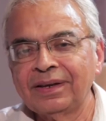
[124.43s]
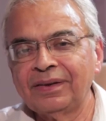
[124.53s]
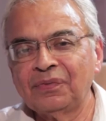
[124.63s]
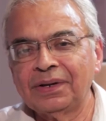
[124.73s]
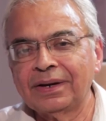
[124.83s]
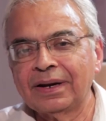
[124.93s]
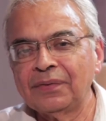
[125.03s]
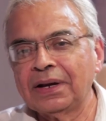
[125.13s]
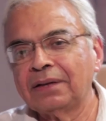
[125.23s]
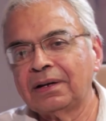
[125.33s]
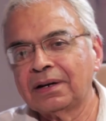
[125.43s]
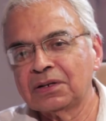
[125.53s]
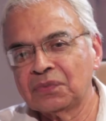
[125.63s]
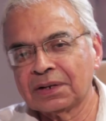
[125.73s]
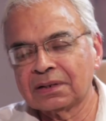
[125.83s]
If they are having other
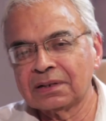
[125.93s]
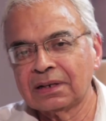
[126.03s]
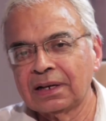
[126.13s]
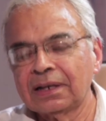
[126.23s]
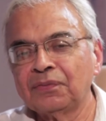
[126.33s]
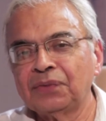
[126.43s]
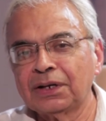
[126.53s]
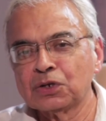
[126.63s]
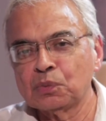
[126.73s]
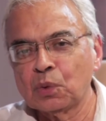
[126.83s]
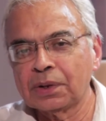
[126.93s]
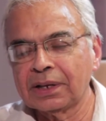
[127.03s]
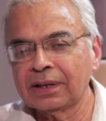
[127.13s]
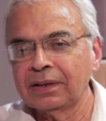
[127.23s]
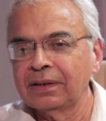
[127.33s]
risk factors, like if they are
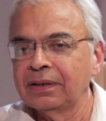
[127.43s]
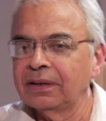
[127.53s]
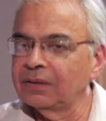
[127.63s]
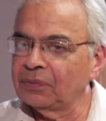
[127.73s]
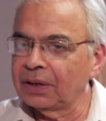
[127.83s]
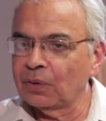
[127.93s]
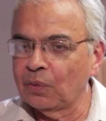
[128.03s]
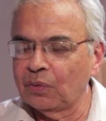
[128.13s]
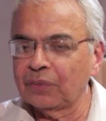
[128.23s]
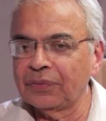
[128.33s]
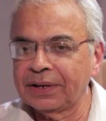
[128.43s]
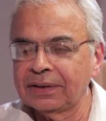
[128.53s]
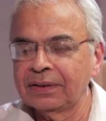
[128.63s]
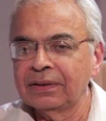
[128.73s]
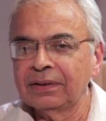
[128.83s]
smoking, if they are overweight,